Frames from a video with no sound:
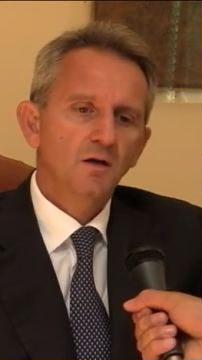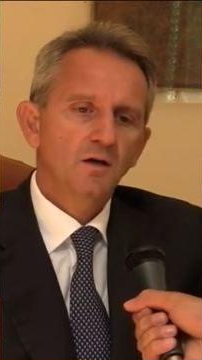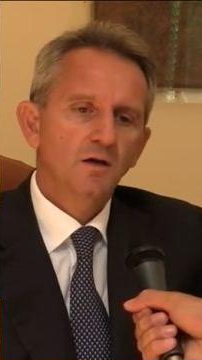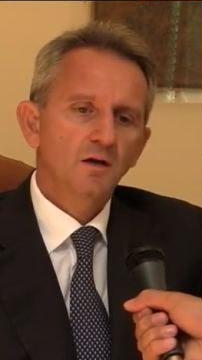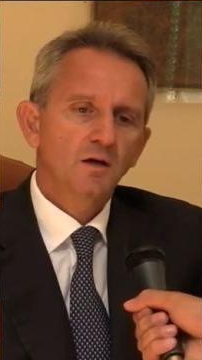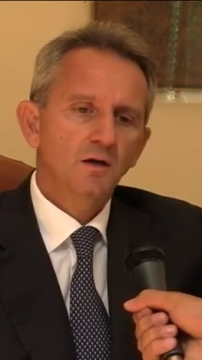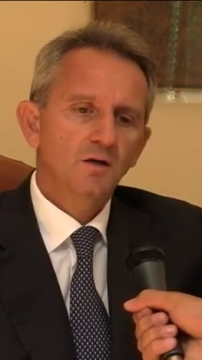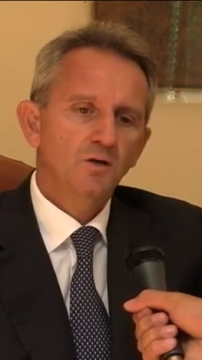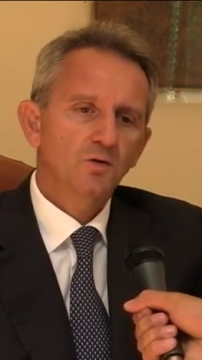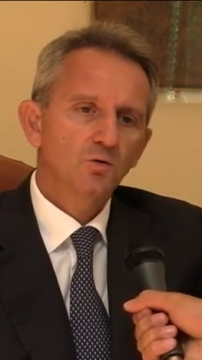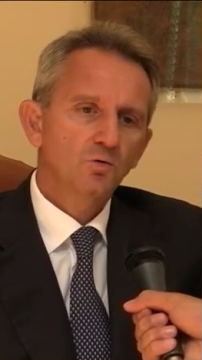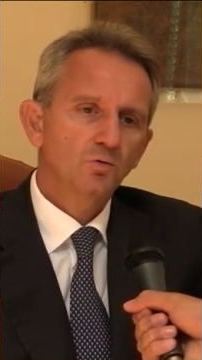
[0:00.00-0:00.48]

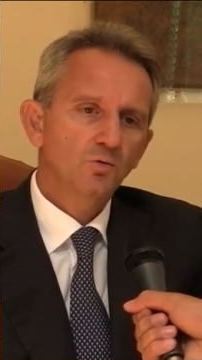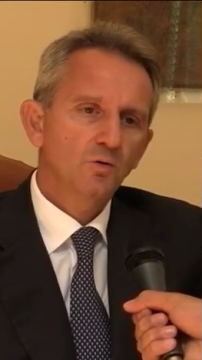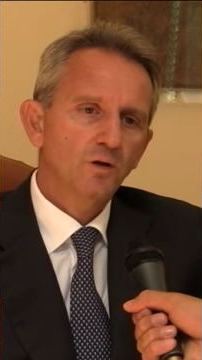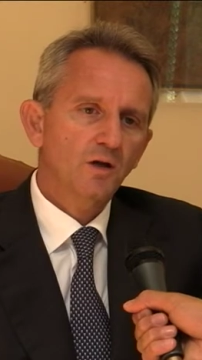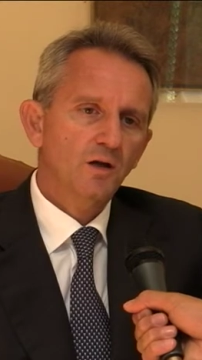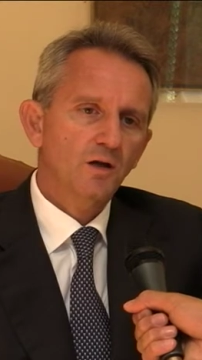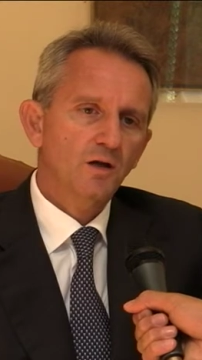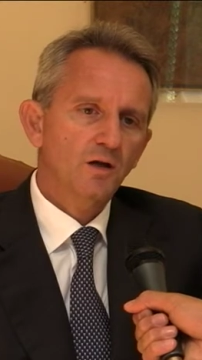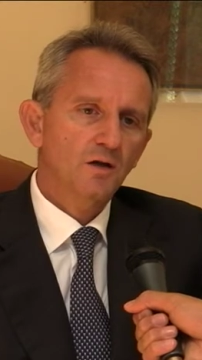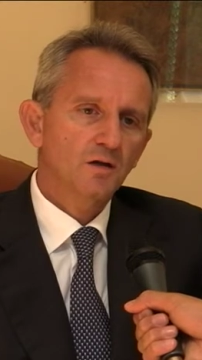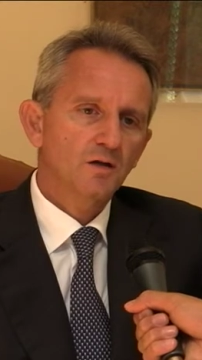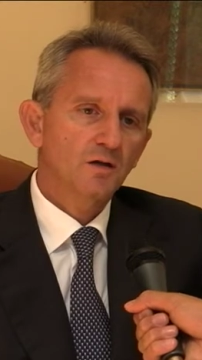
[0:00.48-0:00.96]

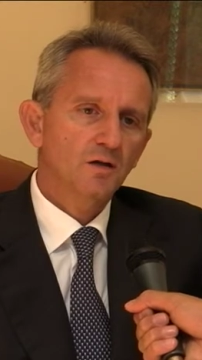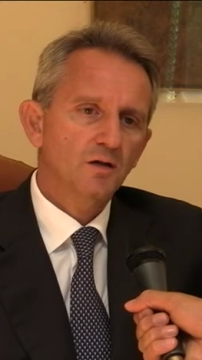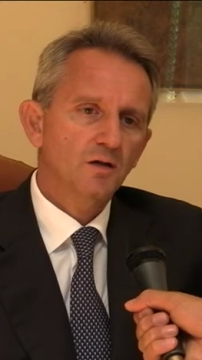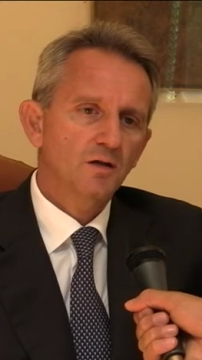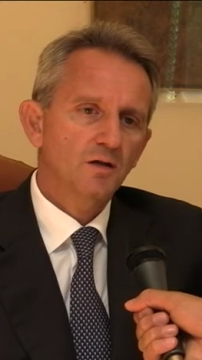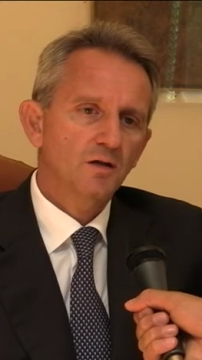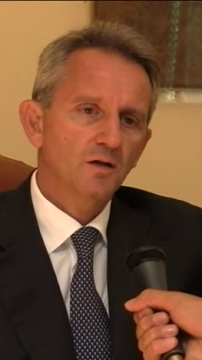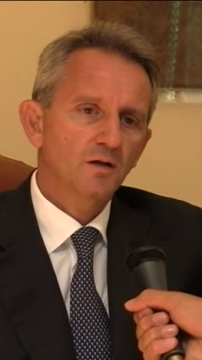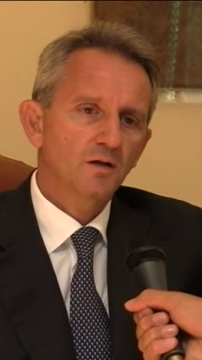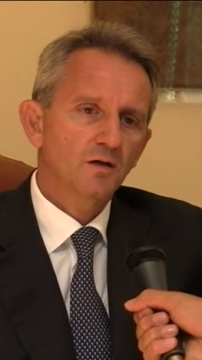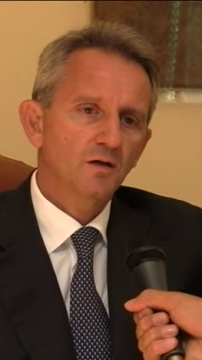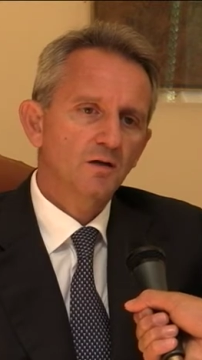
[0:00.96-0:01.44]
enduring
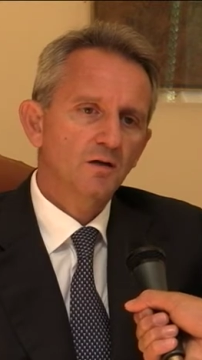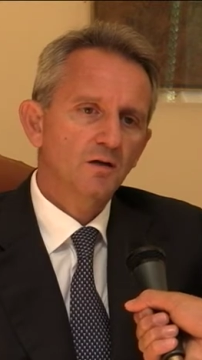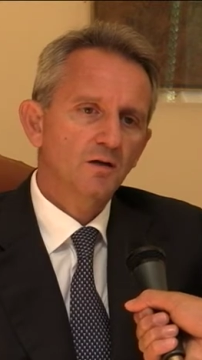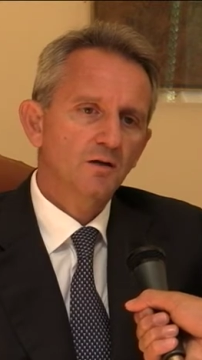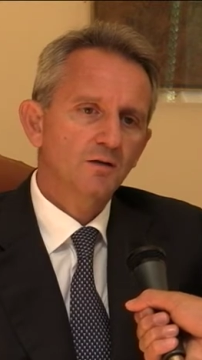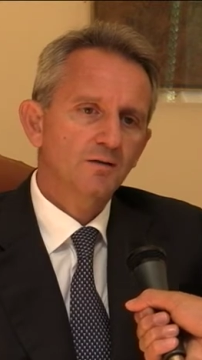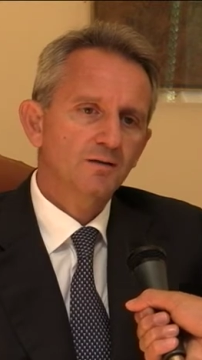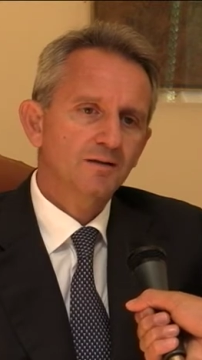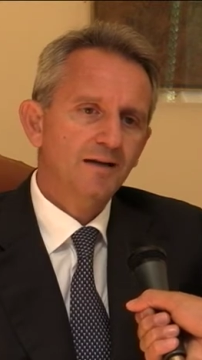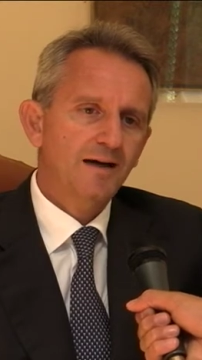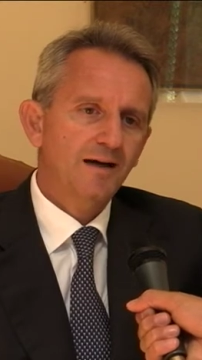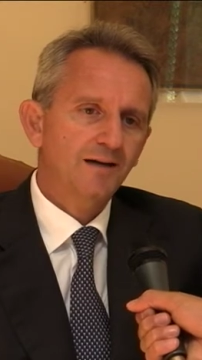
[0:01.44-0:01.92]
uh,
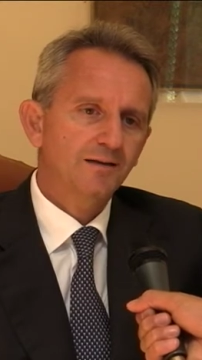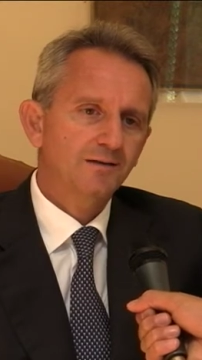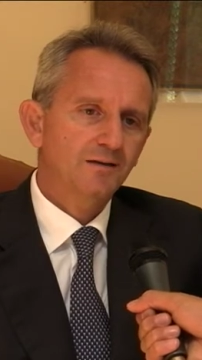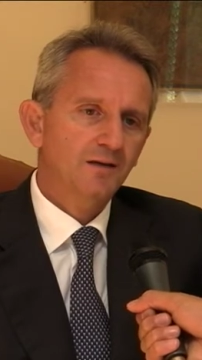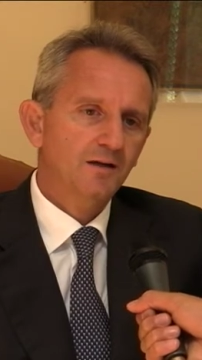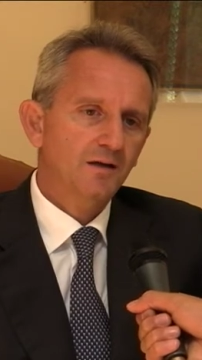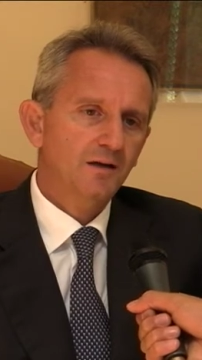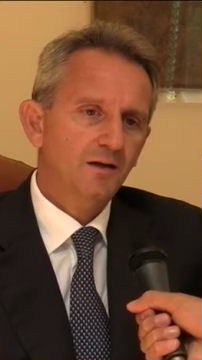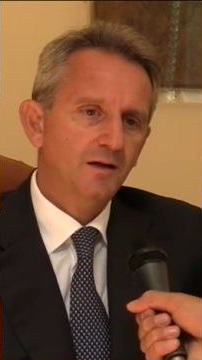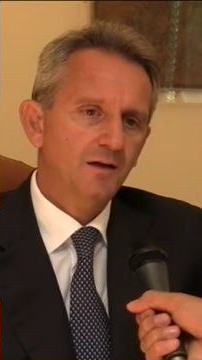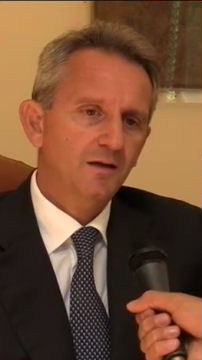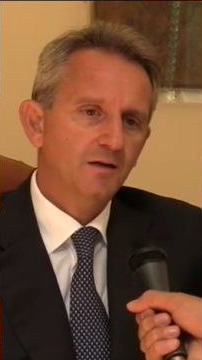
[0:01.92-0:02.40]

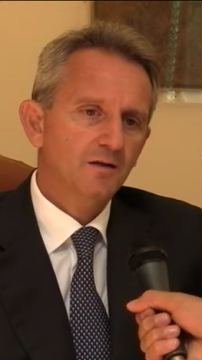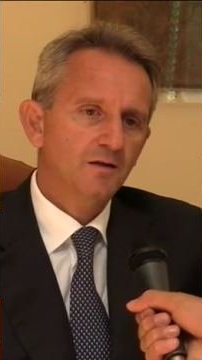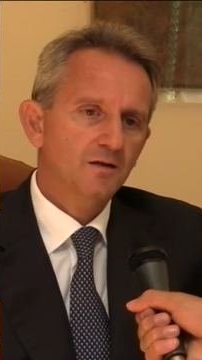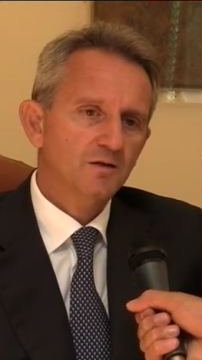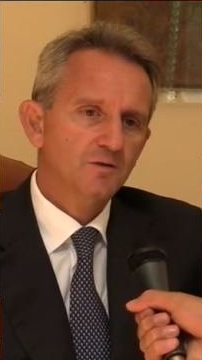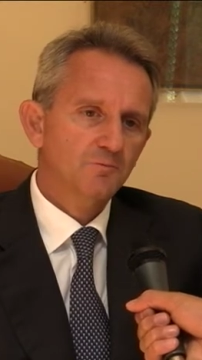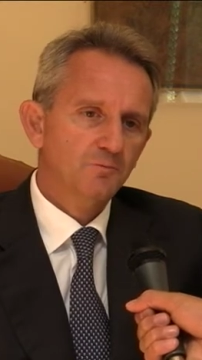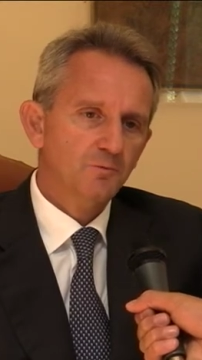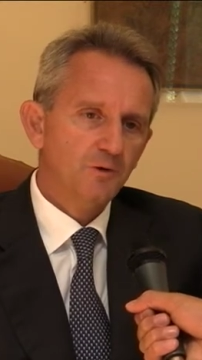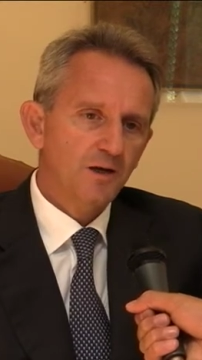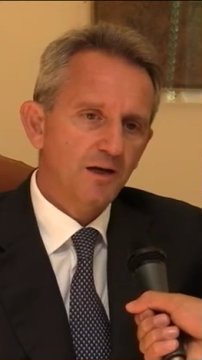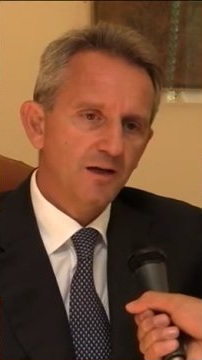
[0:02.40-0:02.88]
tightening uh,
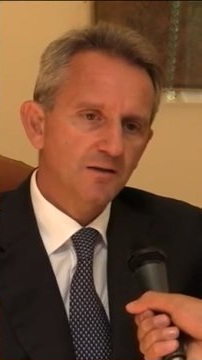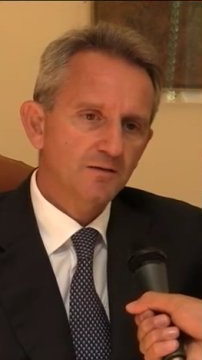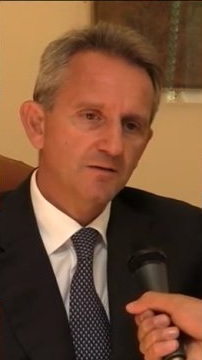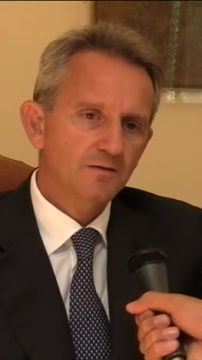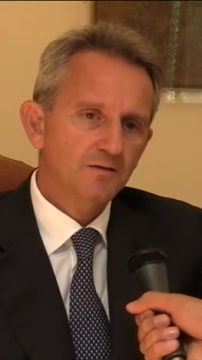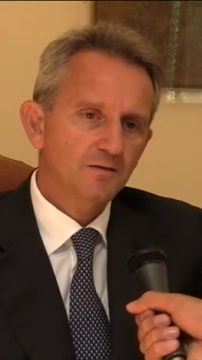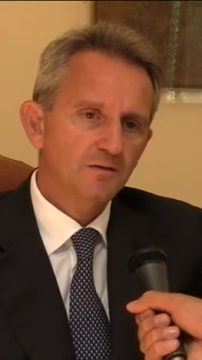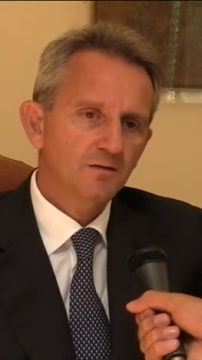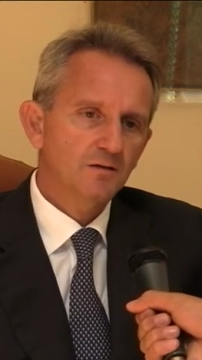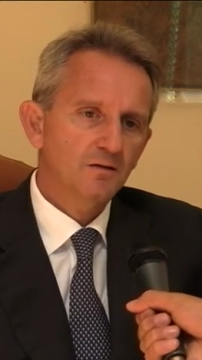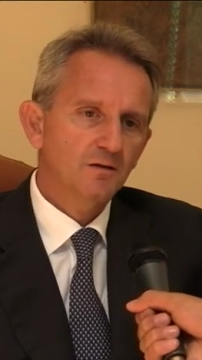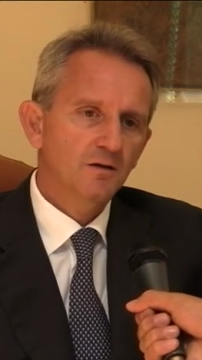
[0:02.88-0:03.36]

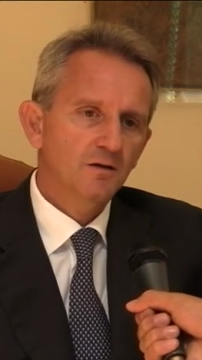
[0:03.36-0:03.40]
spreads,